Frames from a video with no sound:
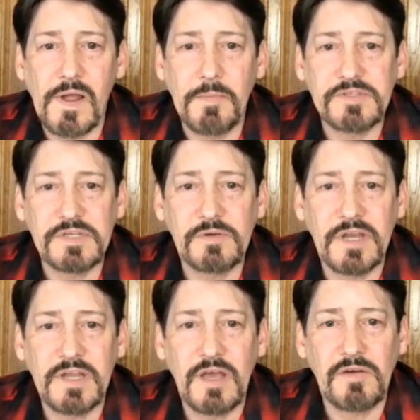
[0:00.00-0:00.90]
Am I single
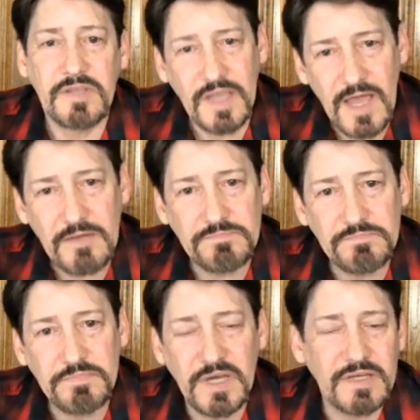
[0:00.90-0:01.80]
right now? Yeah,
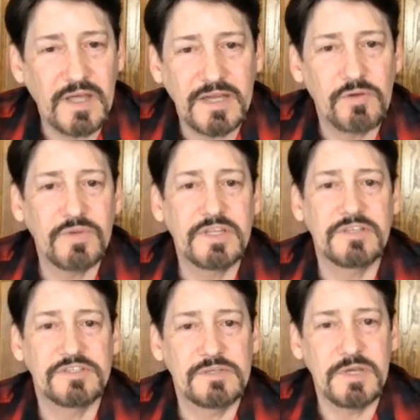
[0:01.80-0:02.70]
but I don't really
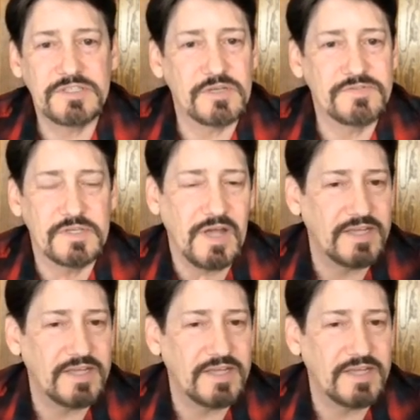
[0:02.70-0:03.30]
consider myself single.